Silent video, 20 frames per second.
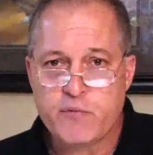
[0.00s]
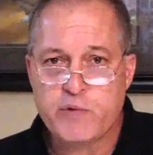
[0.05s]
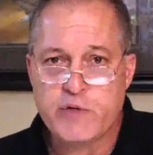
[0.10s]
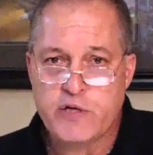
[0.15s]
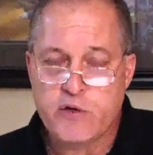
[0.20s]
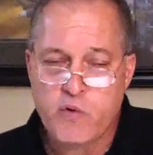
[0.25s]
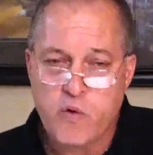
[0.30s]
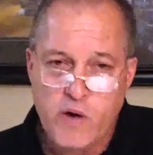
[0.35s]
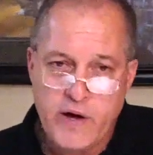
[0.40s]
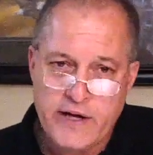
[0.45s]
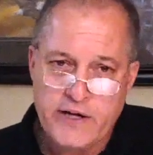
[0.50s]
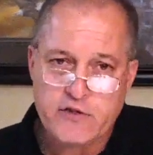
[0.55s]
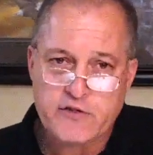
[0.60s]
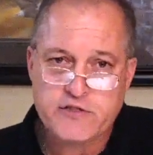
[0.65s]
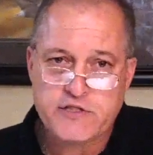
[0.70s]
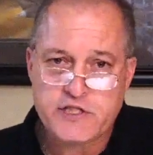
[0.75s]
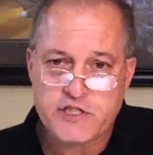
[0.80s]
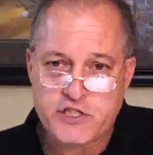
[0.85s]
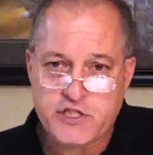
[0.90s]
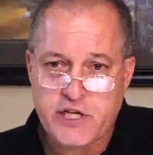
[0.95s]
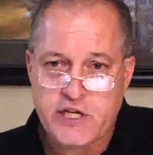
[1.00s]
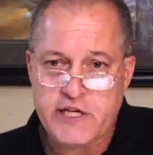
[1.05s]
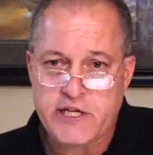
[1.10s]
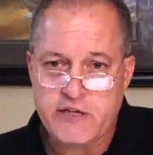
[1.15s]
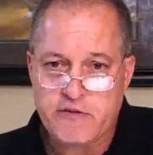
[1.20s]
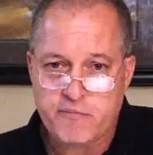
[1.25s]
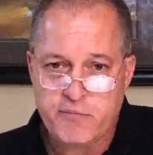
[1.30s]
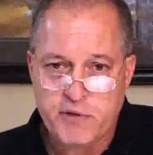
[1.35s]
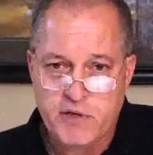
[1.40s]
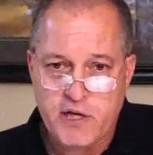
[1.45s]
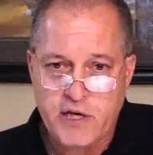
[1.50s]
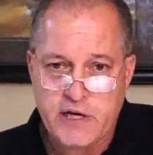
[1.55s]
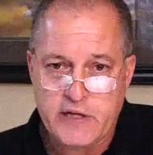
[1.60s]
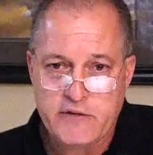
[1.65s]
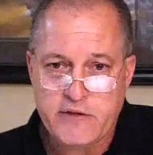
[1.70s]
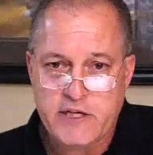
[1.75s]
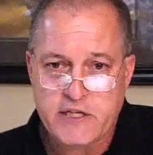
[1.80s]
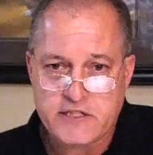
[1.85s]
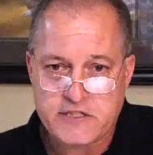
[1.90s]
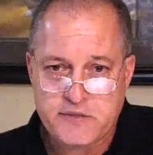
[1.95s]
requires the shedding of
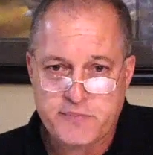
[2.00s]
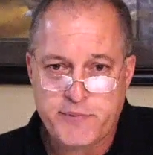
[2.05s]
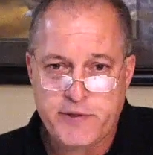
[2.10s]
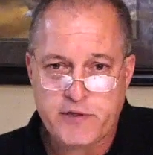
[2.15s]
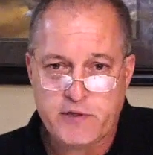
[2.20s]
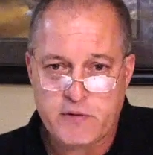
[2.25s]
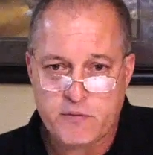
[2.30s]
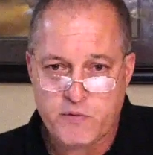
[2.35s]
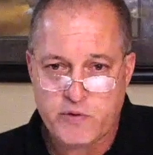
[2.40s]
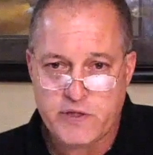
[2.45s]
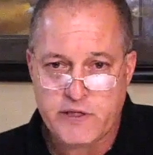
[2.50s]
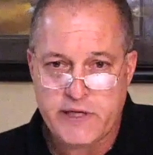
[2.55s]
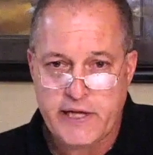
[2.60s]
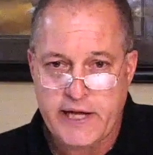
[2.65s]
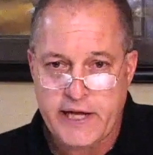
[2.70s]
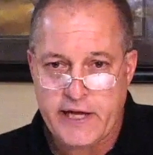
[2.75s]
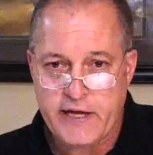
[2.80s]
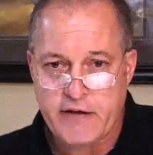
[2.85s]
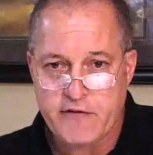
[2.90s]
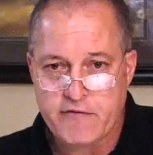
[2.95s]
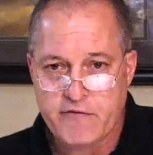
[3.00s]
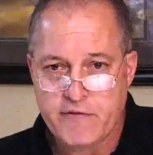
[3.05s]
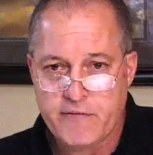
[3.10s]
blood that a spirit wouldn't have.